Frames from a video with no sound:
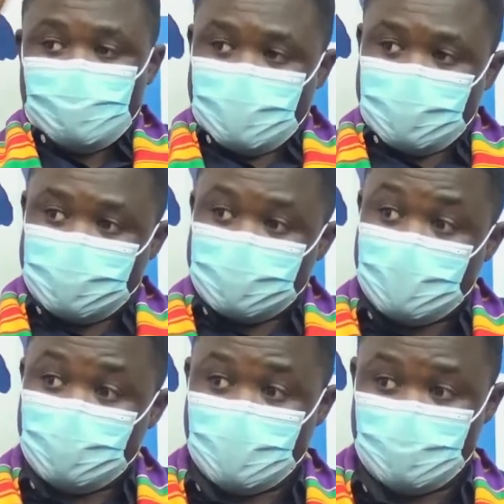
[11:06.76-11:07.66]
under the
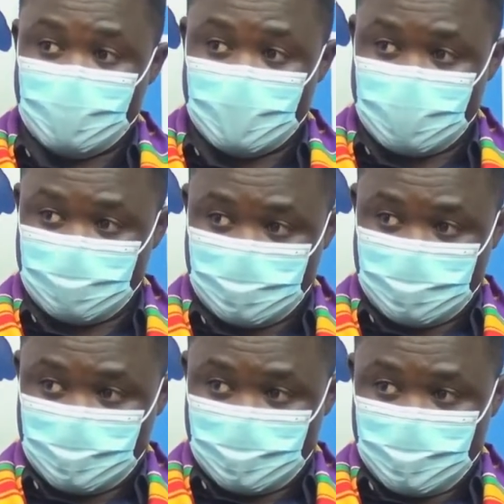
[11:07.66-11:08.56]
same umbrella
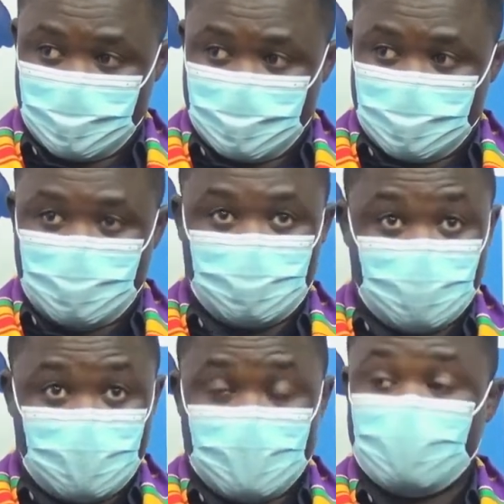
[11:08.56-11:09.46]

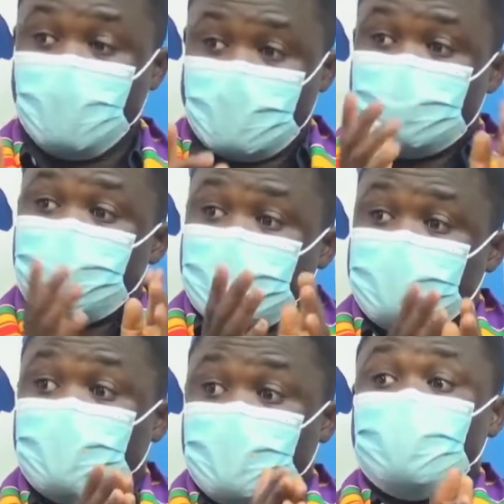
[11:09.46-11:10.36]
so that we can
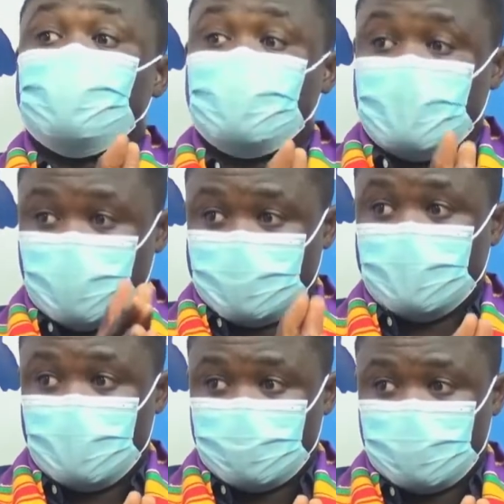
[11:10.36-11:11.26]
fix the issues
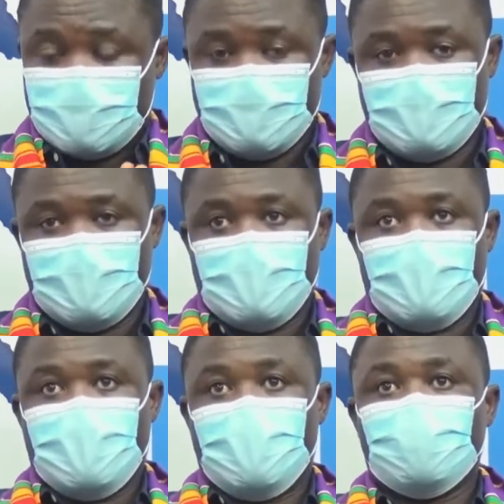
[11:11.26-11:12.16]
ourselves.
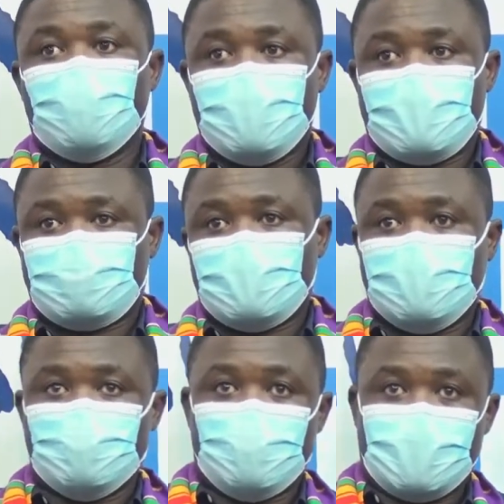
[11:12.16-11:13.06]
And what
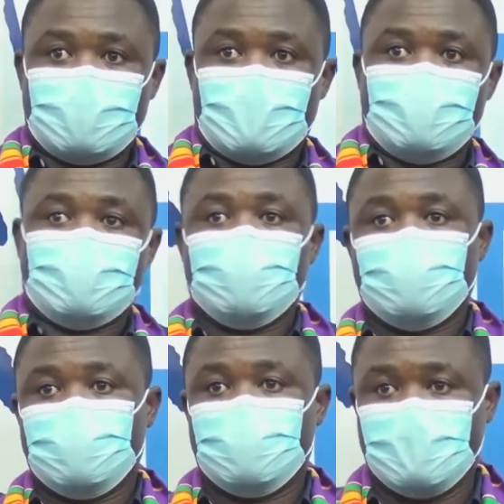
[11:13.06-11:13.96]
actually makes us
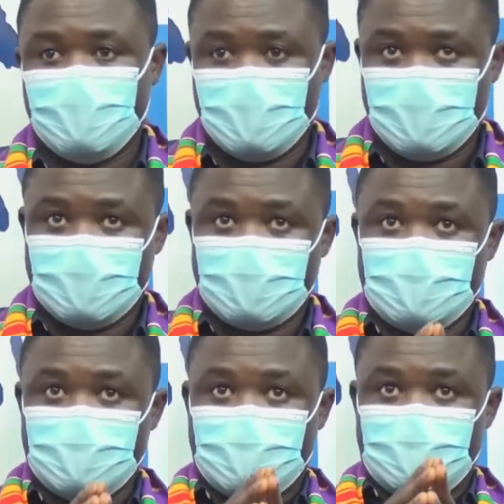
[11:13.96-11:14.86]

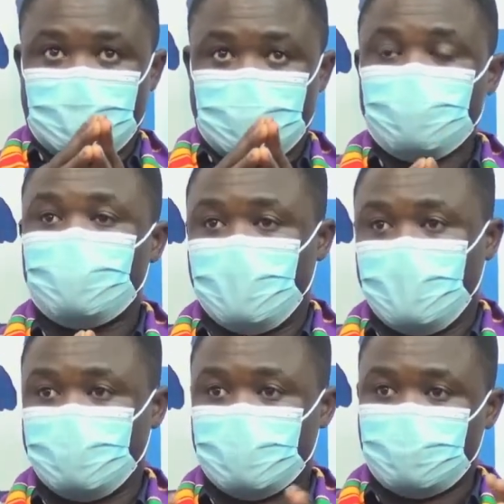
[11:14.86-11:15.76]

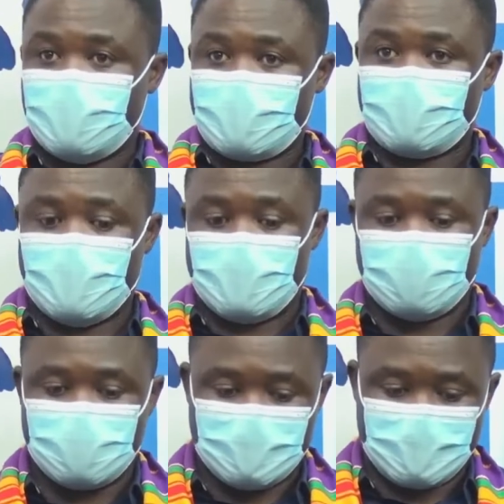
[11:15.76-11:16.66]
different is the fact that
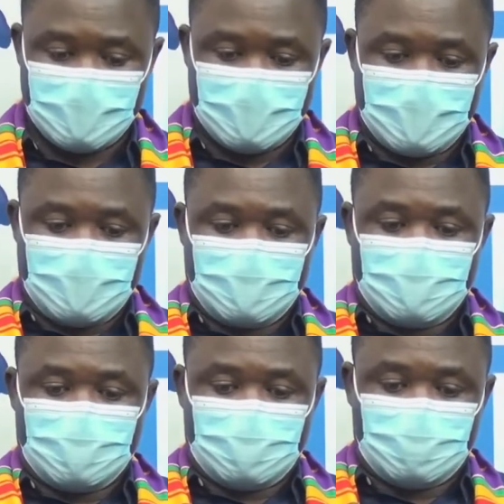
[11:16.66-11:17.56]

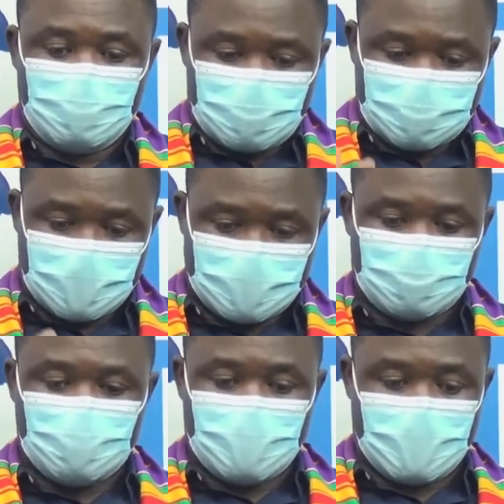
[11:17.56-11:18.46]
those of
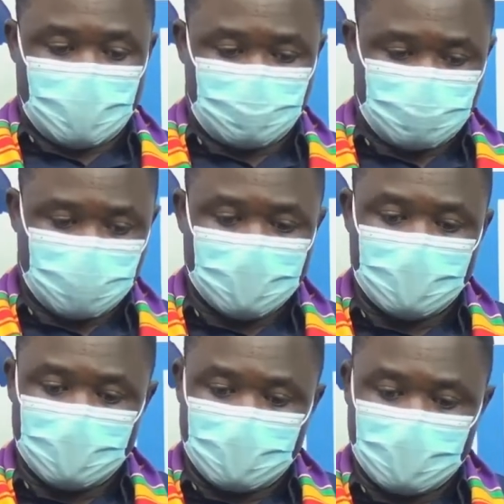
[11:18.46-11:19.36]
us who are
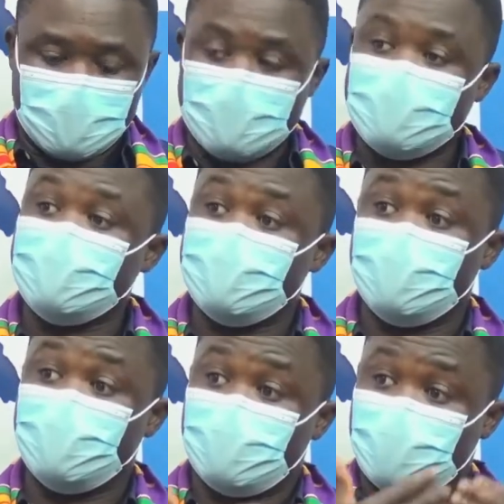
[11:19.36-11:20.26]
leading
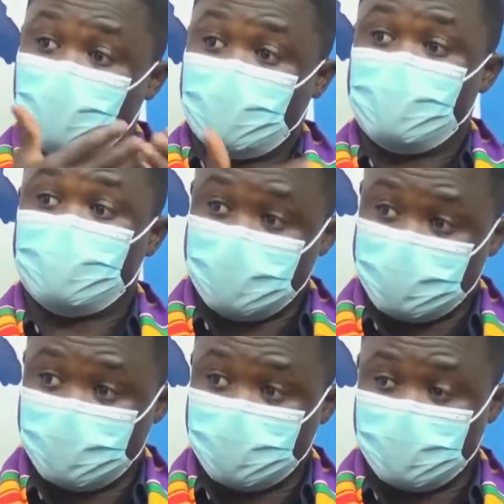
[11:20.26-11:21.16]
the organization